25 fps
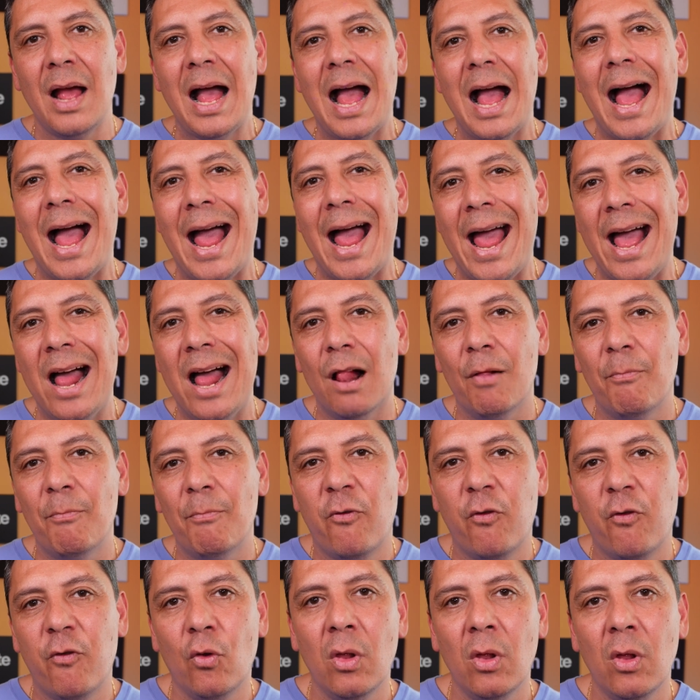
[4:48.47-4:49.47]
A
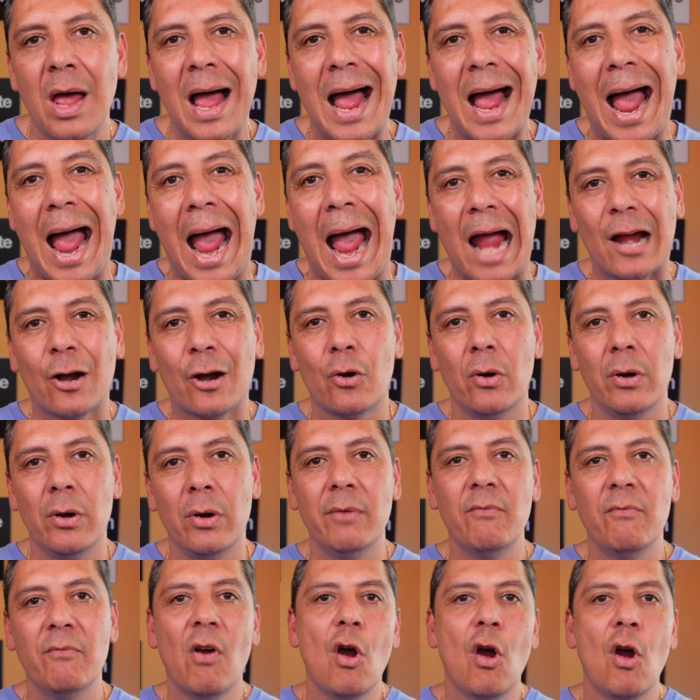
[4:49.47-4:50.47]
helpful acronym